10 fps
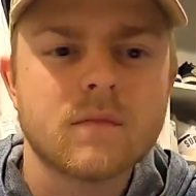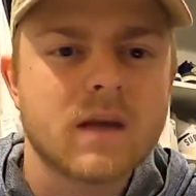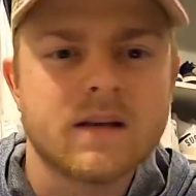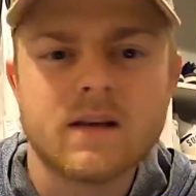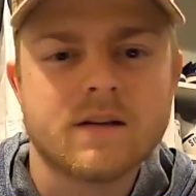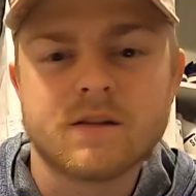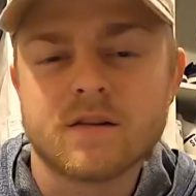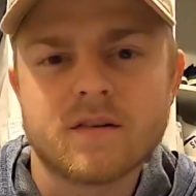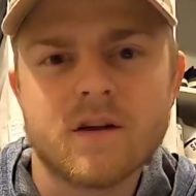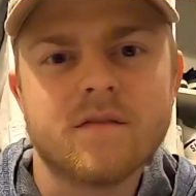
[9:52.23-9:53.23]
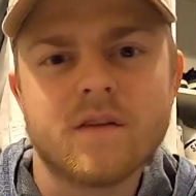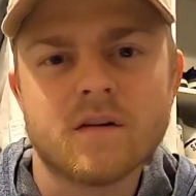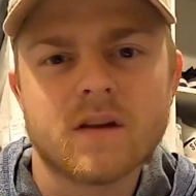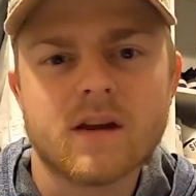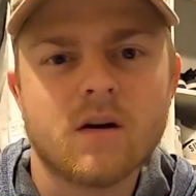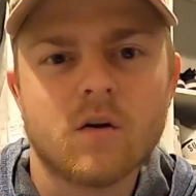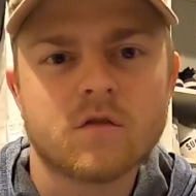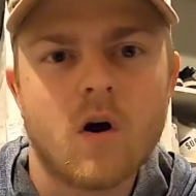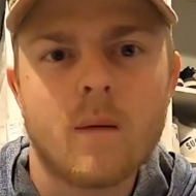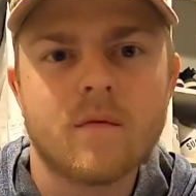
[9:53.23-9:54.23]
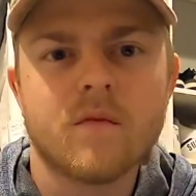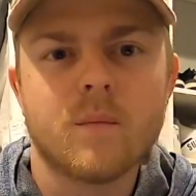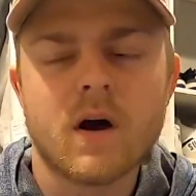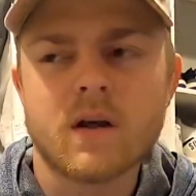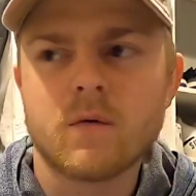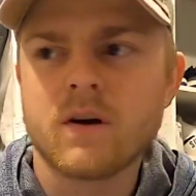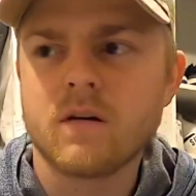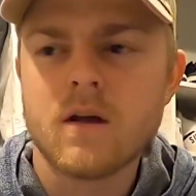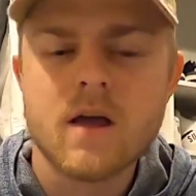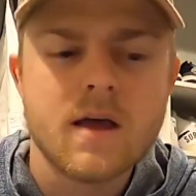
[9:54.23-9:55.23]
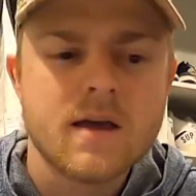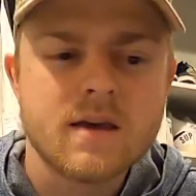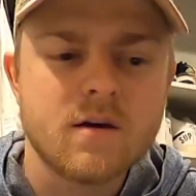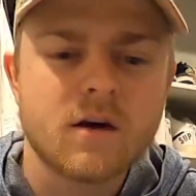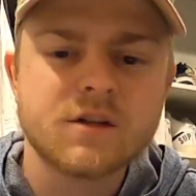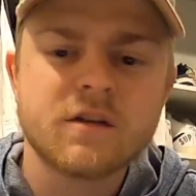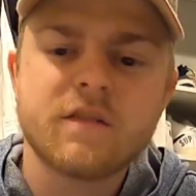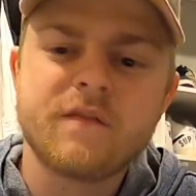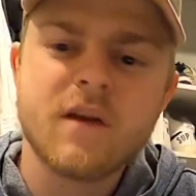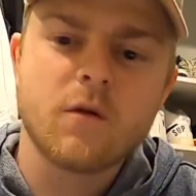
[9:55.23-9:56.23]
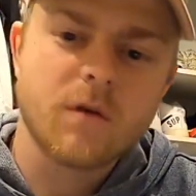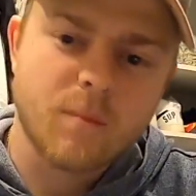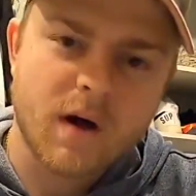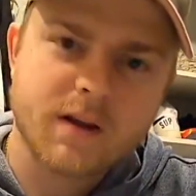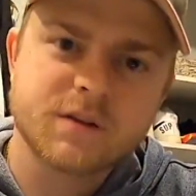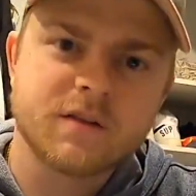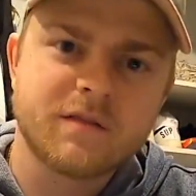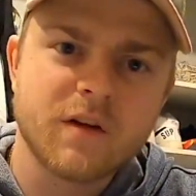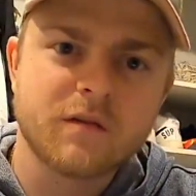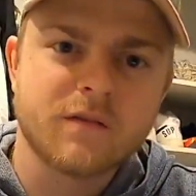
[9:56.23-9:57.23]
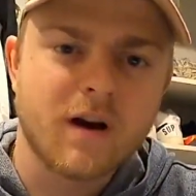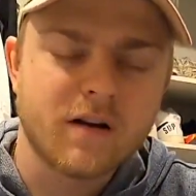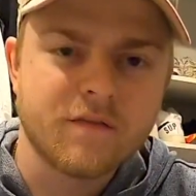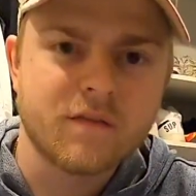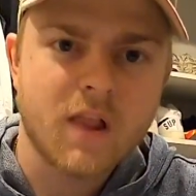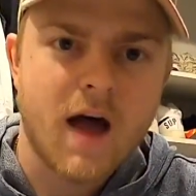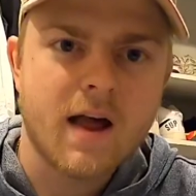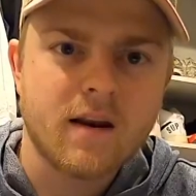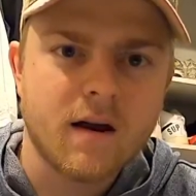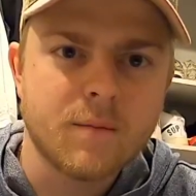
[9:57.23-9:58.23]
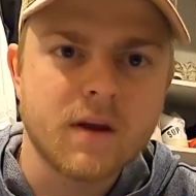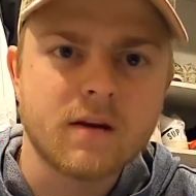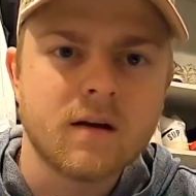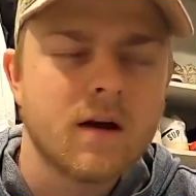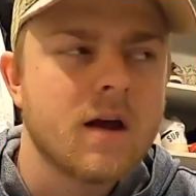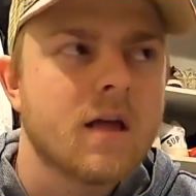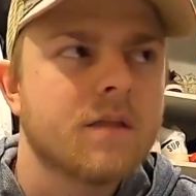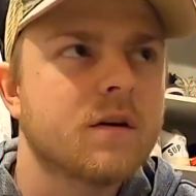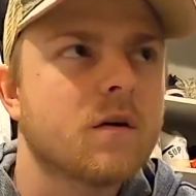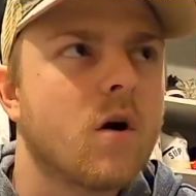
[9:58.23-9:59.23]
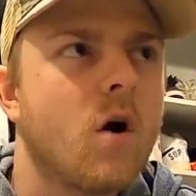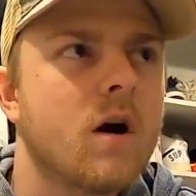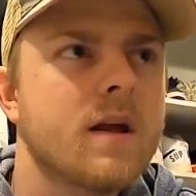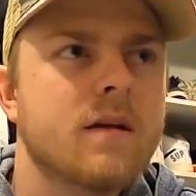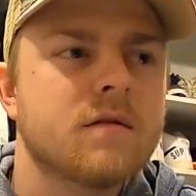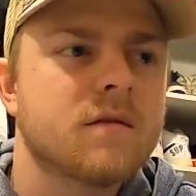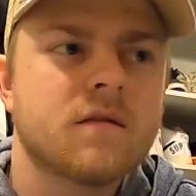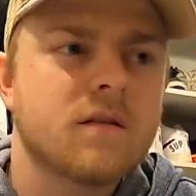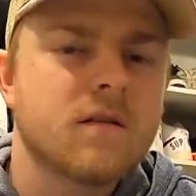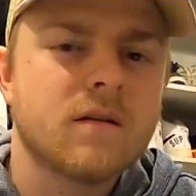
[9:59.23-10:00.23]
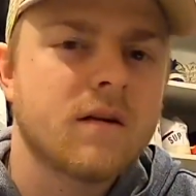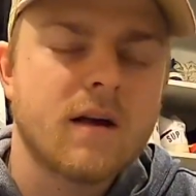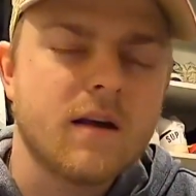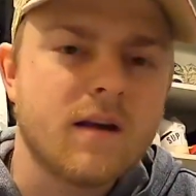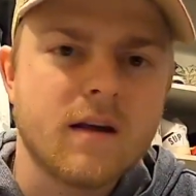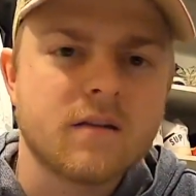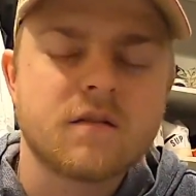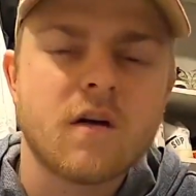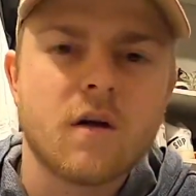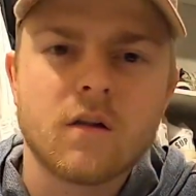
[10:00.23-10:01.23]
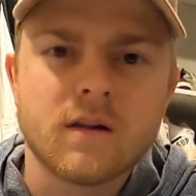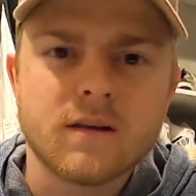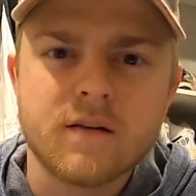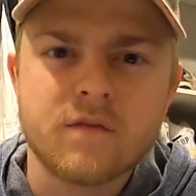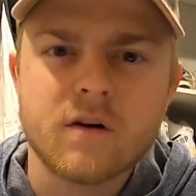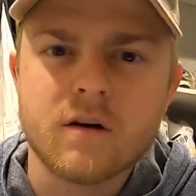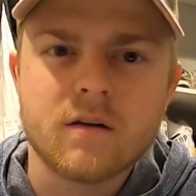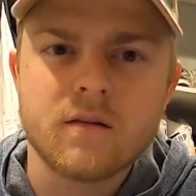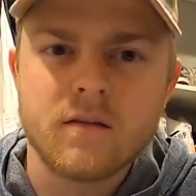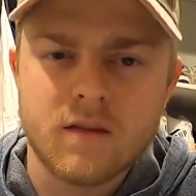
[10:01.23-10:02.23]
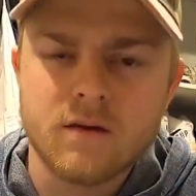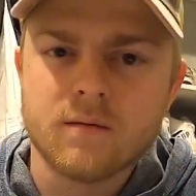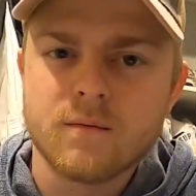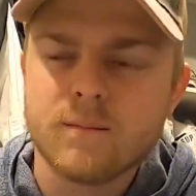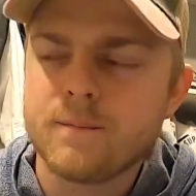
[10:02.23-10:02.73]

it feels like you're on top of the bike. When you could just feel the bike just feels very flat. I mean, the Ducati is it's totally different than